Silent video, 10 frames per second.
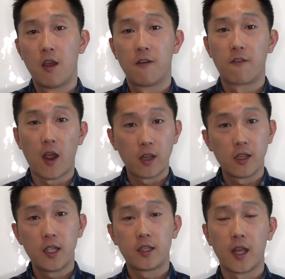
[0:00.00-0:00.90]

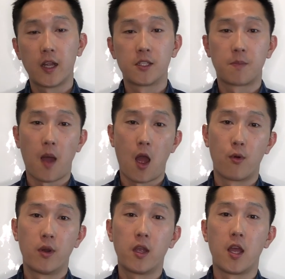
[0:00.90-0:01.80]
Finally, data is
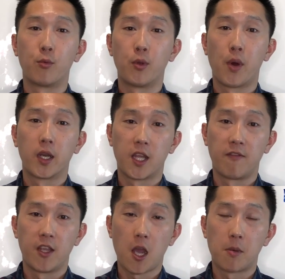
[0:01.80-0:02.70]
power, and we want to
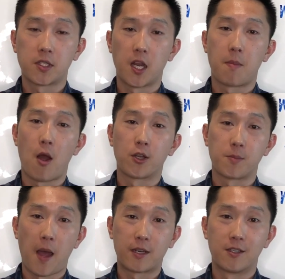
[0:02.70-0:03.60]
give e-commerce data powers
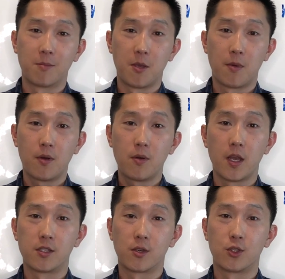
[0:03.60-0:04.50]
back to the people,
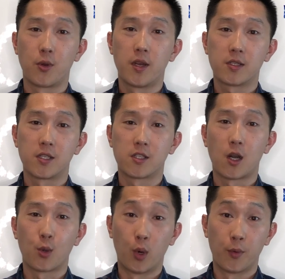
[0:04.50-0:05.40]
and so join us and
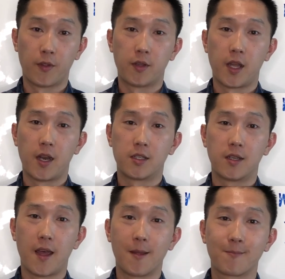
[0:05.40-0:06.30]
start growing with your data today.